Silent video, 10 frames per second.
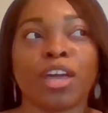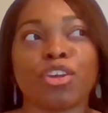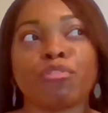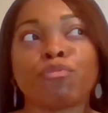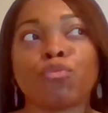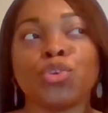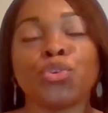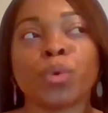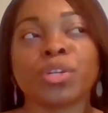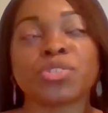if
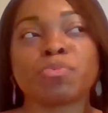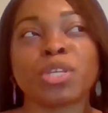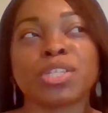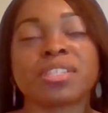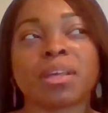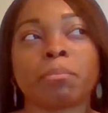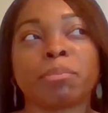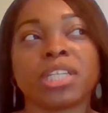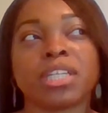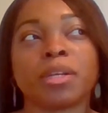you were to speak to
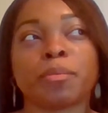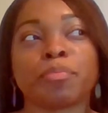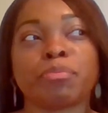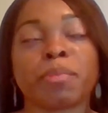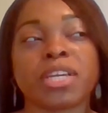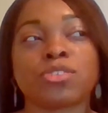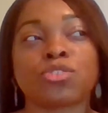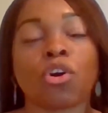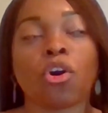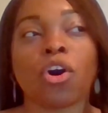somebody
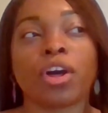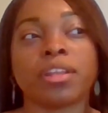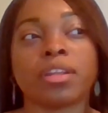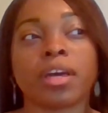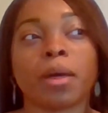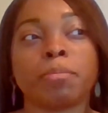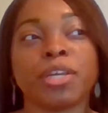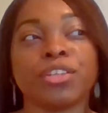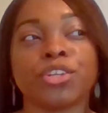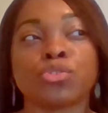based on
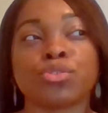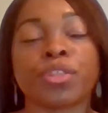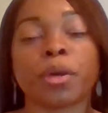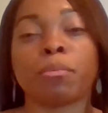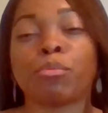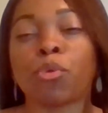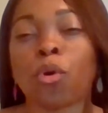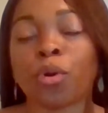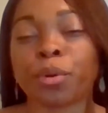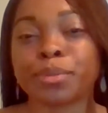appealing to their
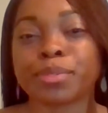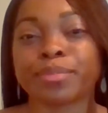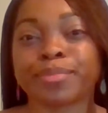moral,